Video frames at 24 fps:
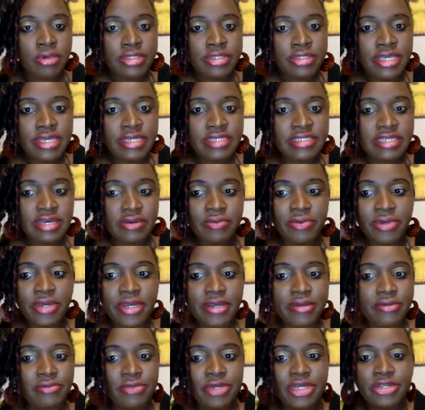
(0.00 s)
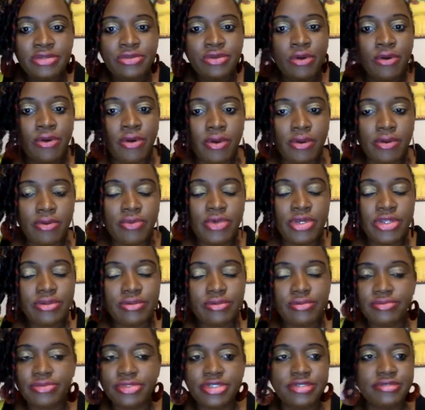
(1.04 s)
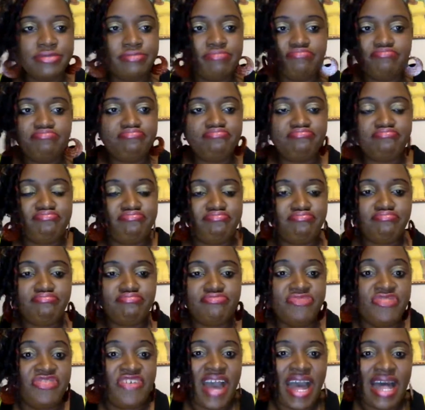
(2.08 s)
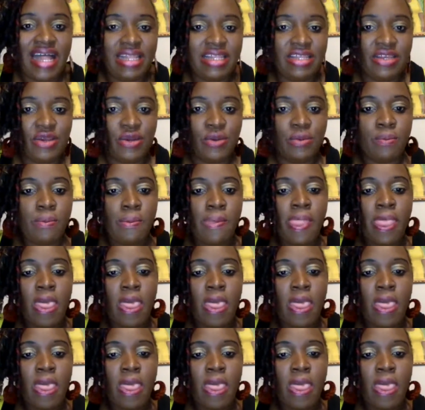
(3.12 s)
Things that we don't value.